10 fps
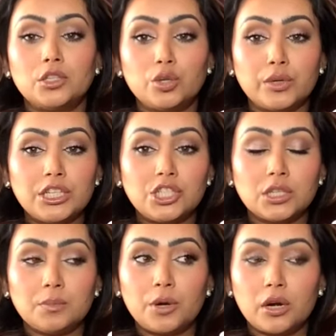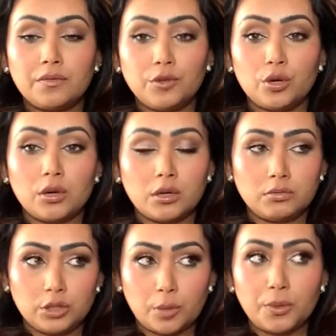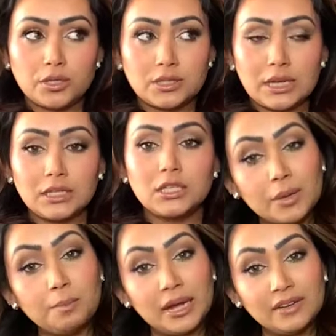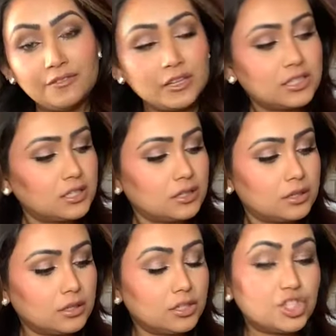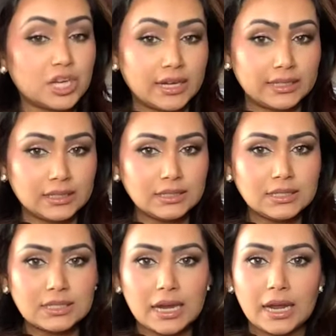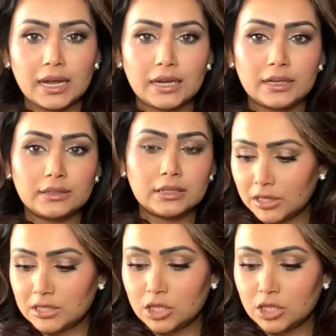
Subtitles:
donation part of your, you know, percent benefits the Giants, and it's a